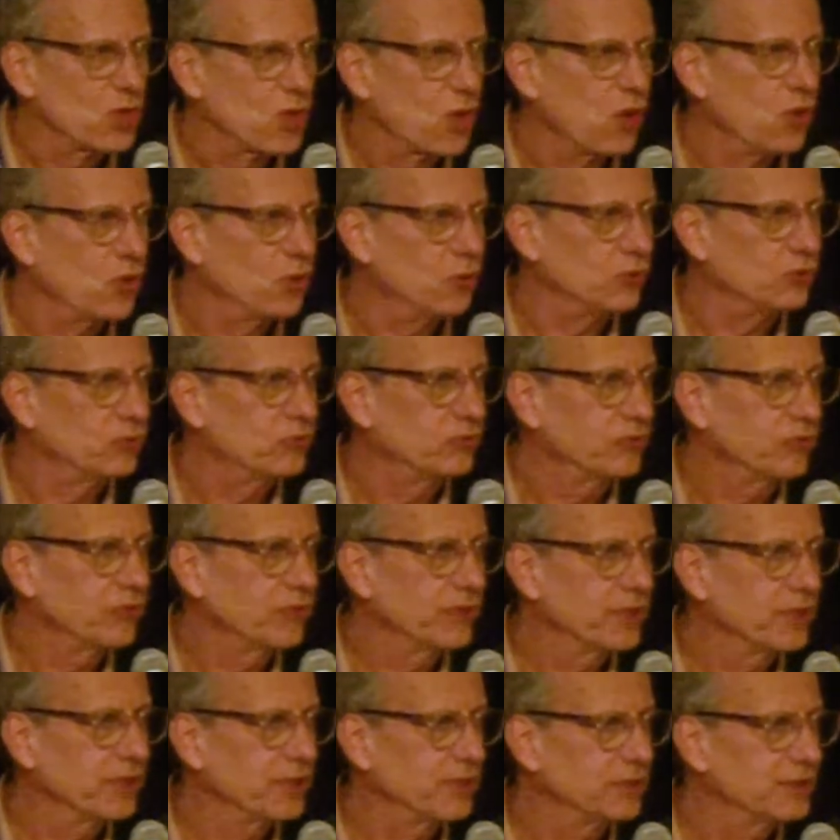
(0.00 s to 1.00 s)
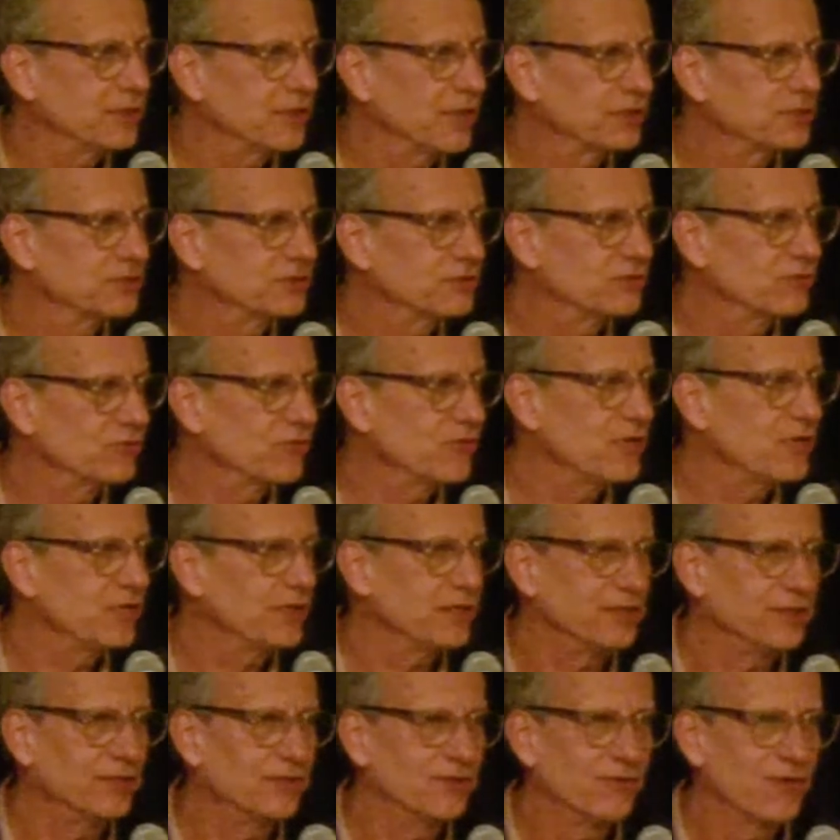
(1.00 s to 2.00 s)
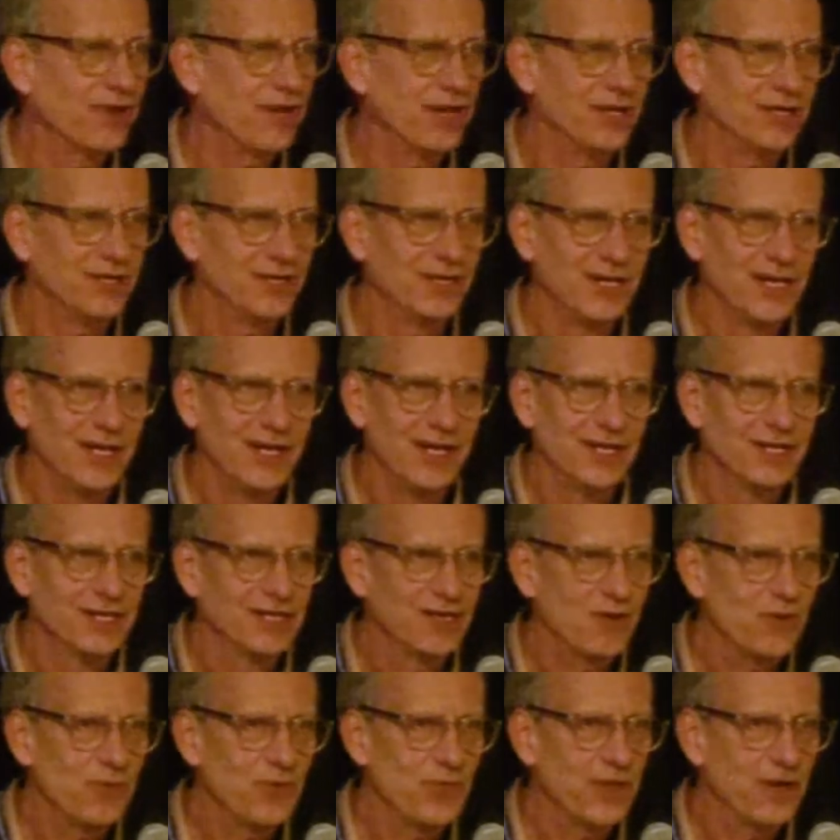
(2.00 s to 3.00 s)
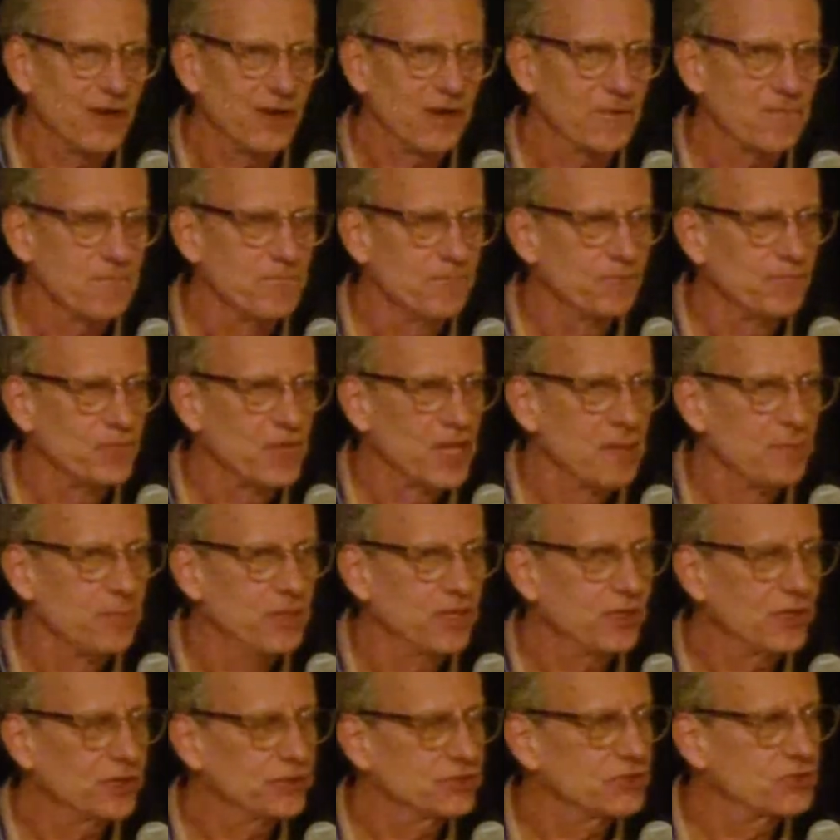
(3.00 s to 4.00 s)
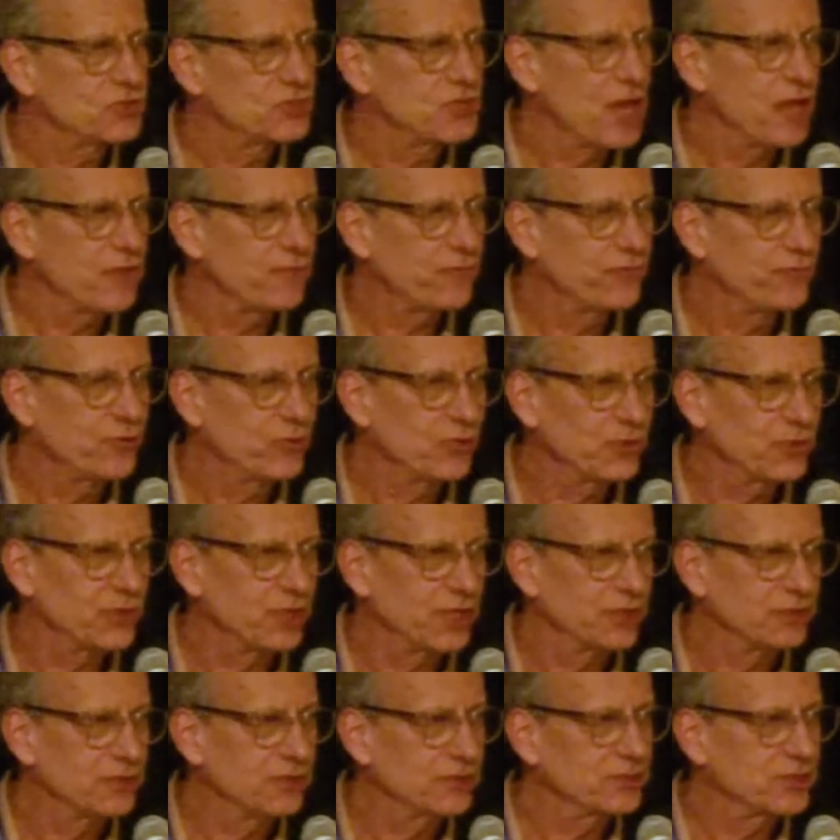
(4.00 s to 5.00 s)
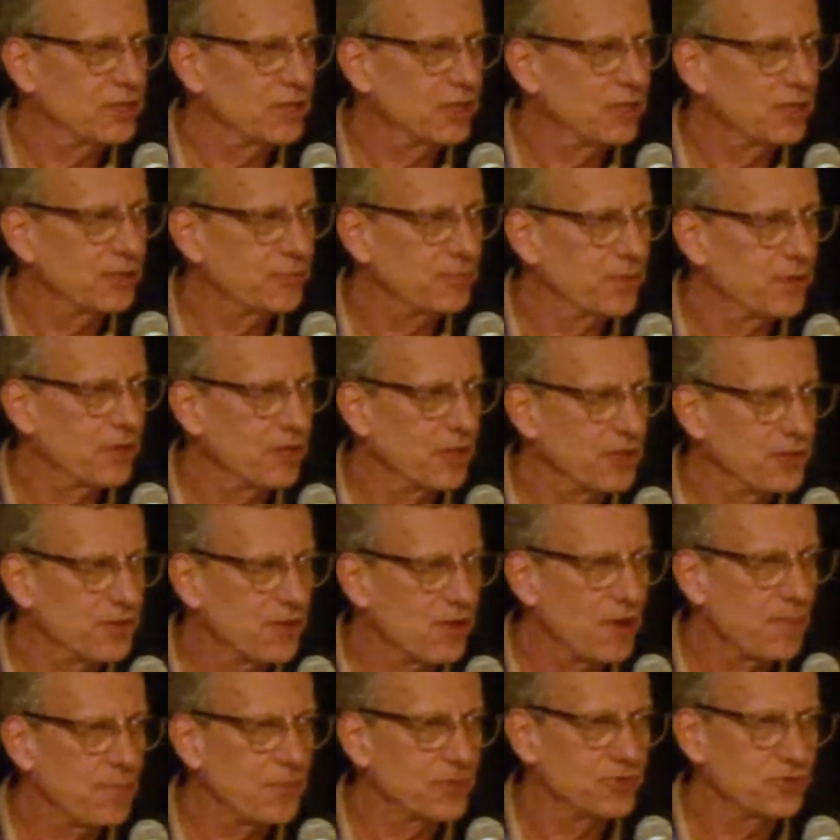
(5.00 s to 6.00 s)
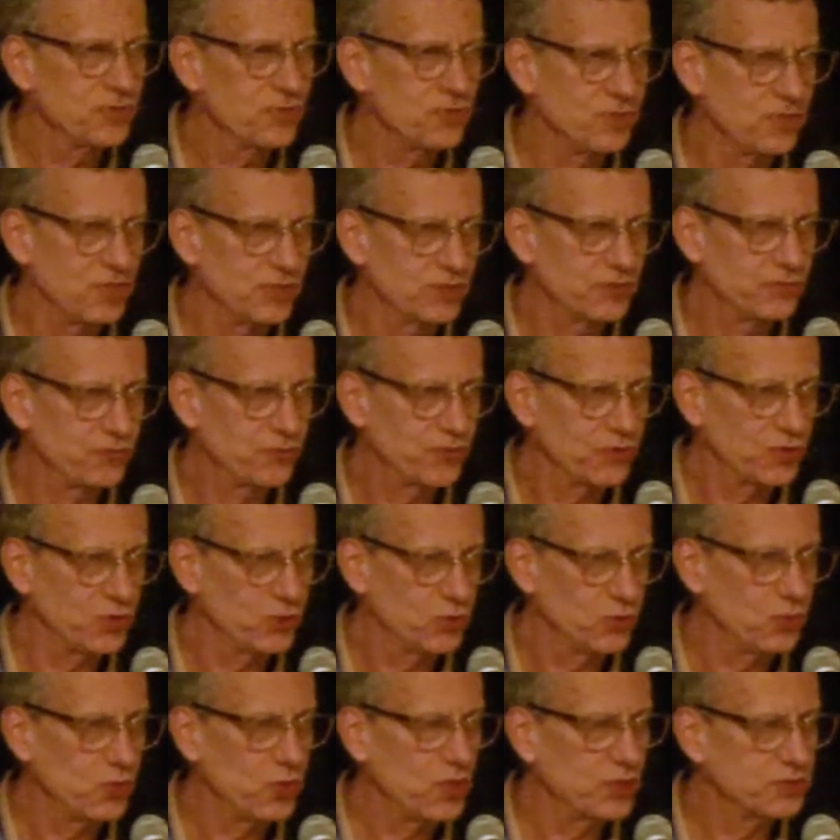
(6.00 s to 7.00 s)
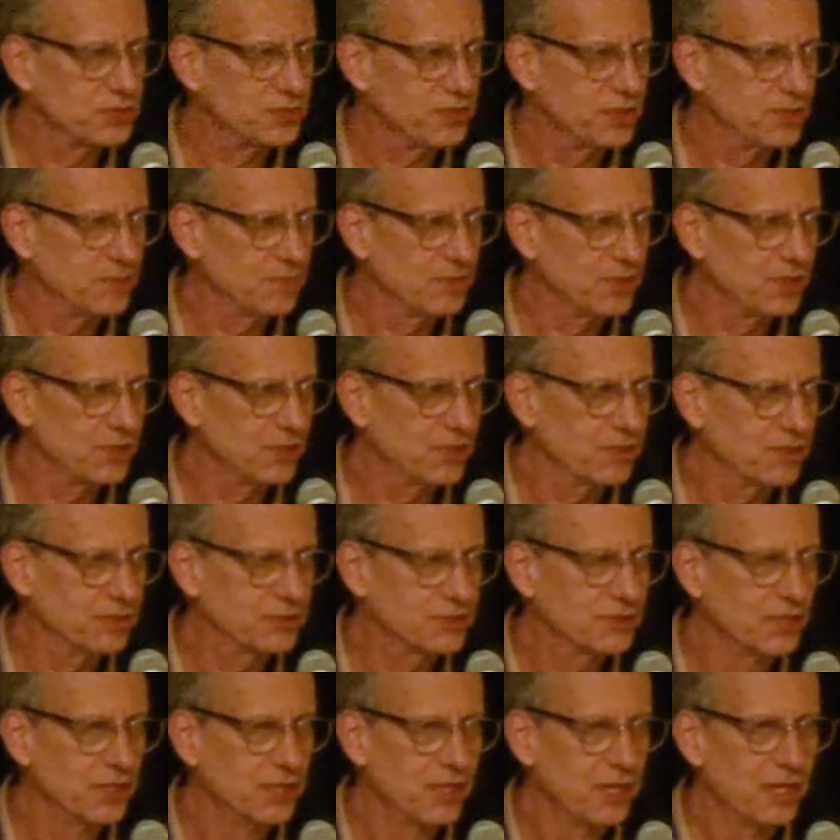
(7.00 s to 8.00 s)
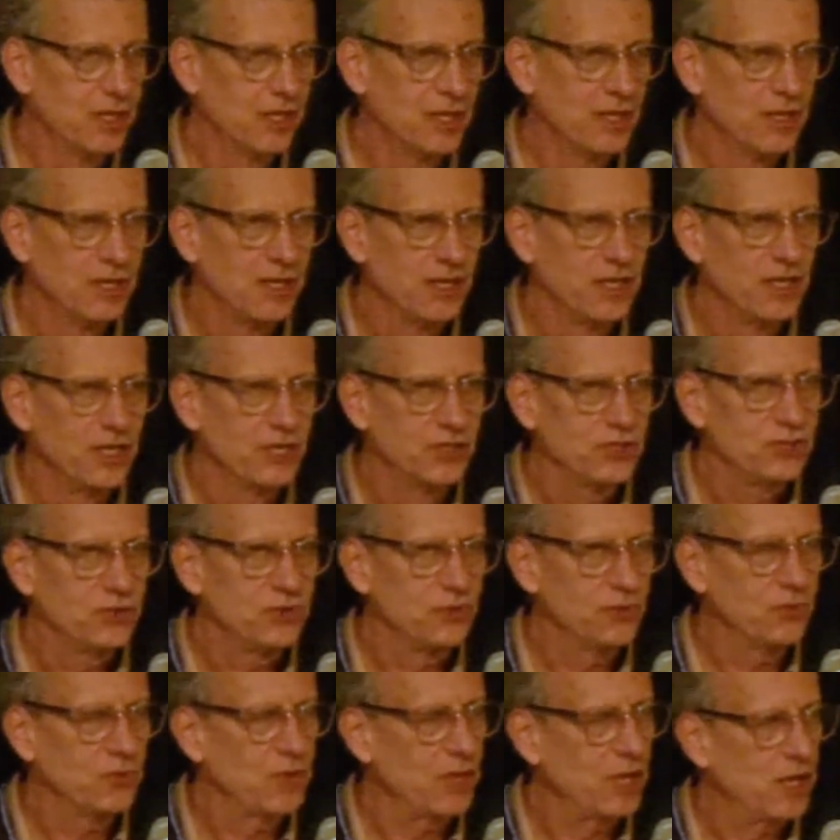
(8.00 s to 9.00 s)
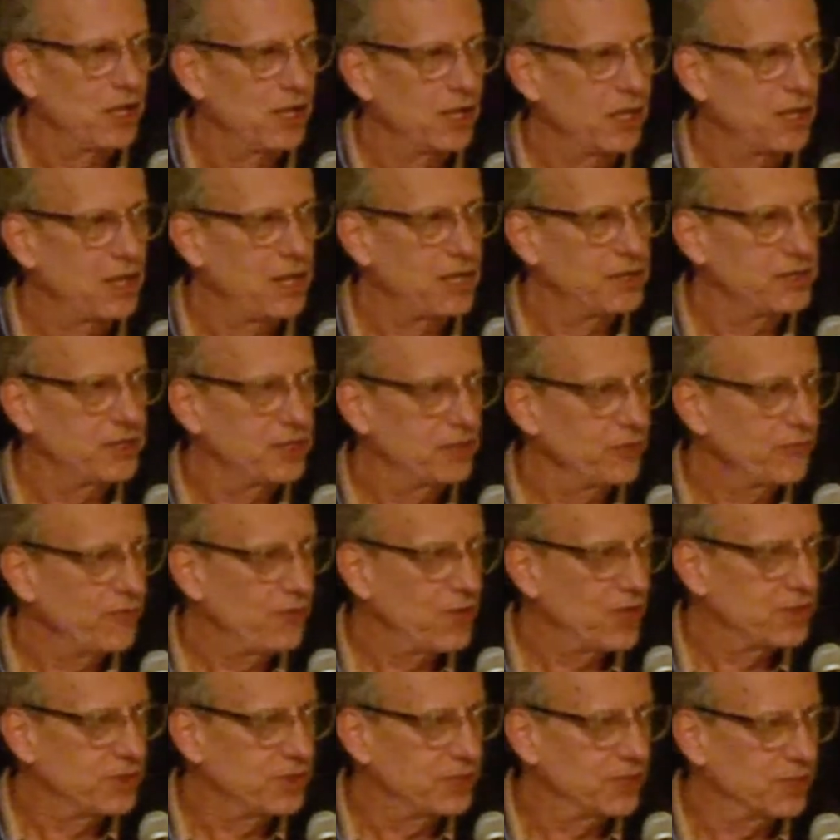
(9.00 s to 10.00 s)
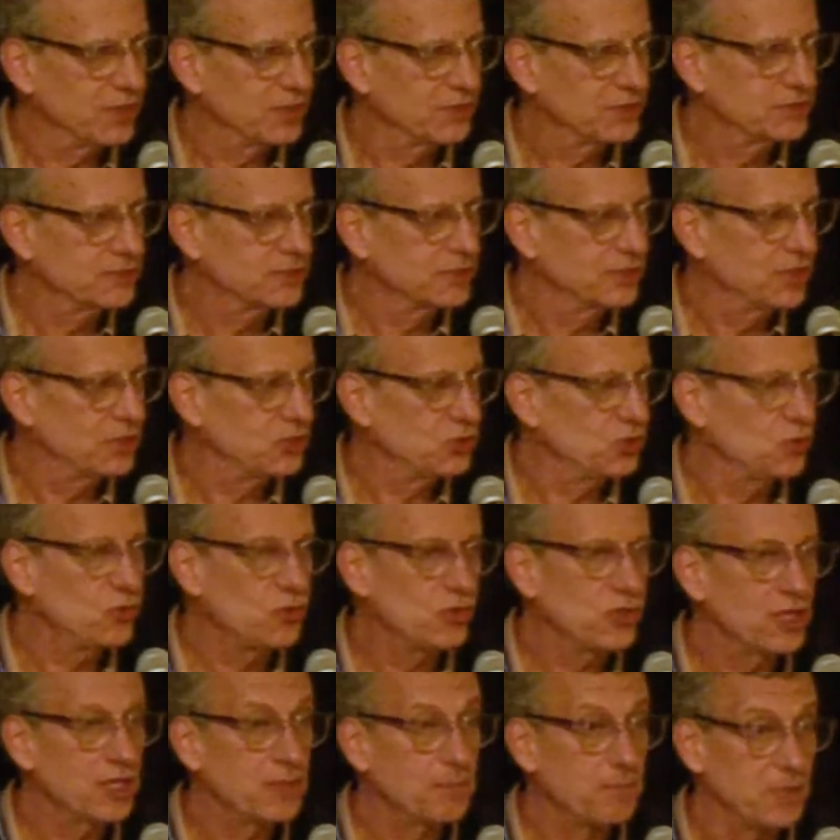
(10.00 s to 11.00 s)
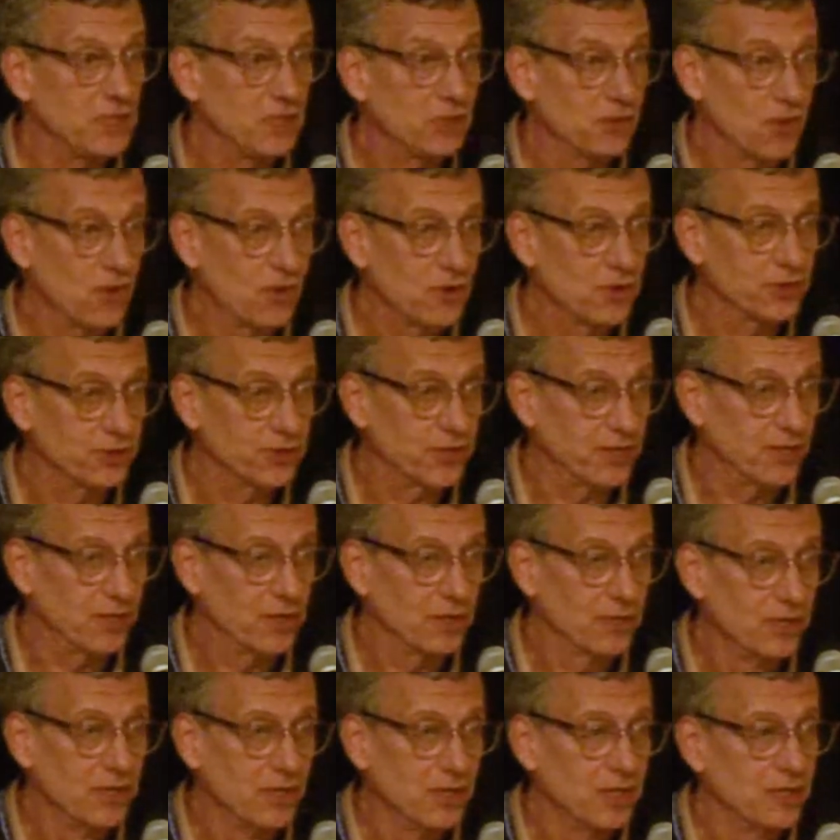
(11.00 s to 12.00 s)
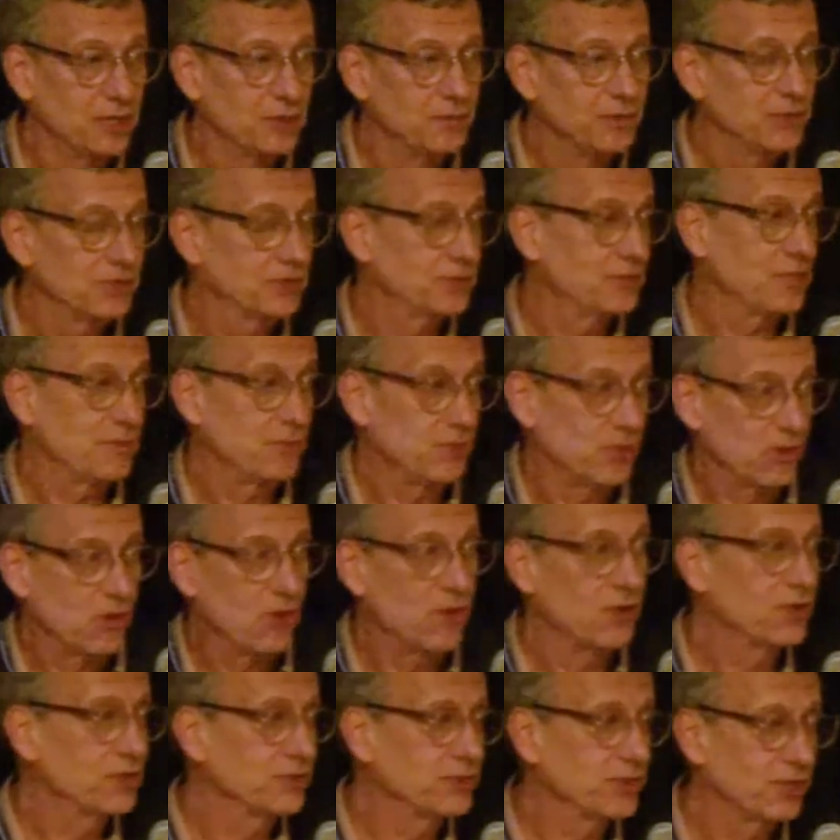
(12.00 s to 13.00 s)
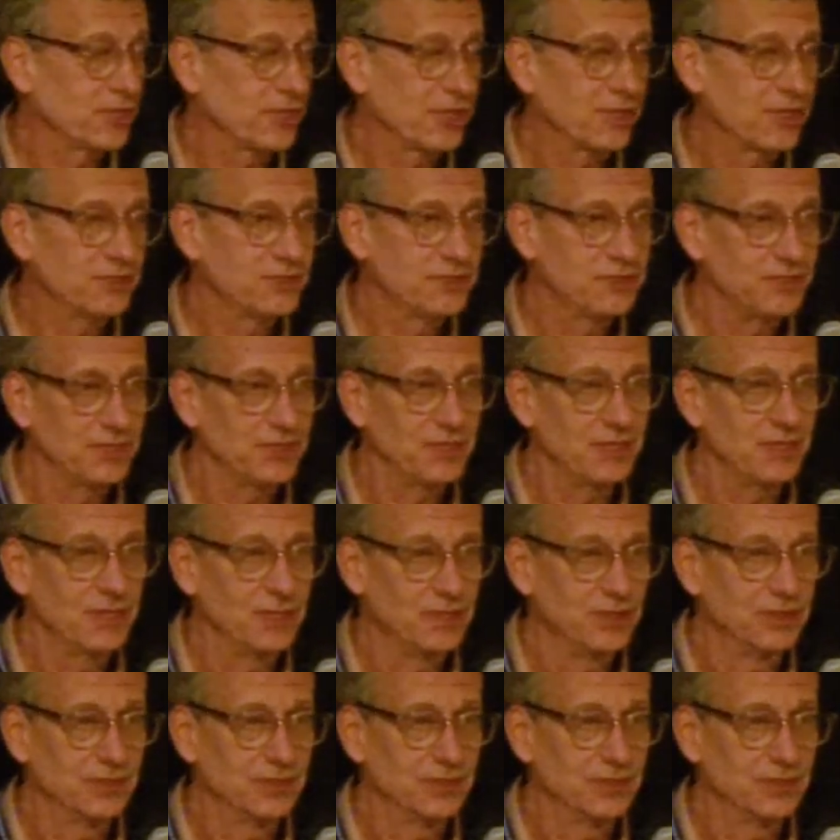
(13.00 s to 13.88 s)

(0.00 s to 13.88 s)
Oh, that's really great. Go there, because it's not full yet. There's other opportunities for you as team leaders to identify things that you think belong there, because they belong in the legacy